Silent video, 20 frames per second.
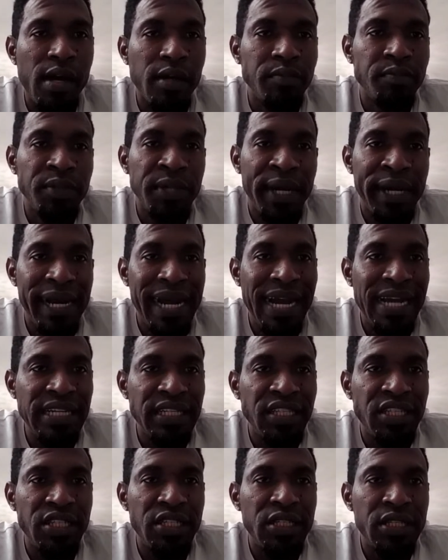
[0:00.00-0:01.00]
um, on
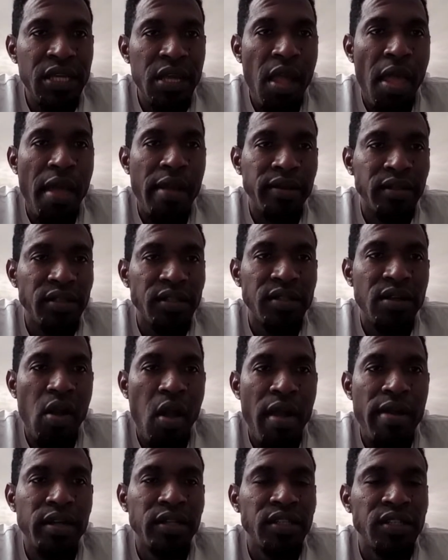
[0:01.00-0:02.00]
IG.
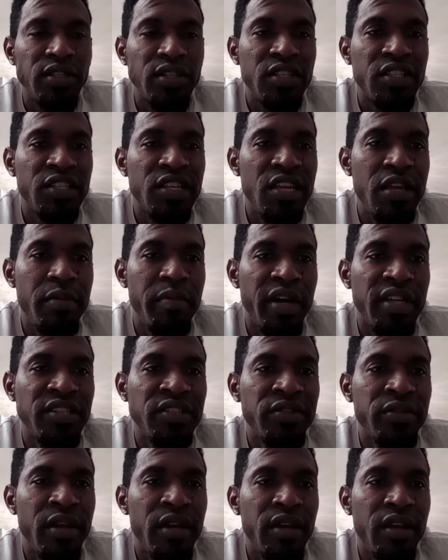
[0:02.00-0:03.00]
Just give
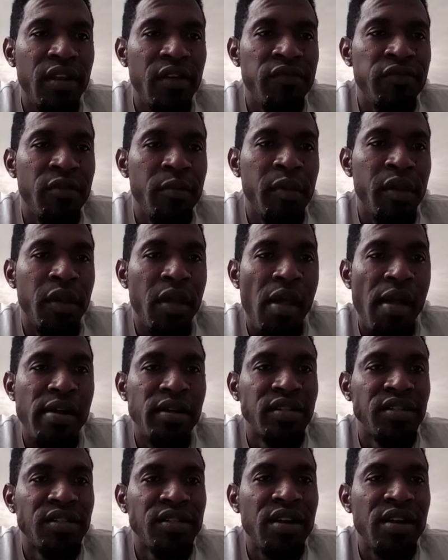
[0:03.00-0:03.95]
my strength there for me.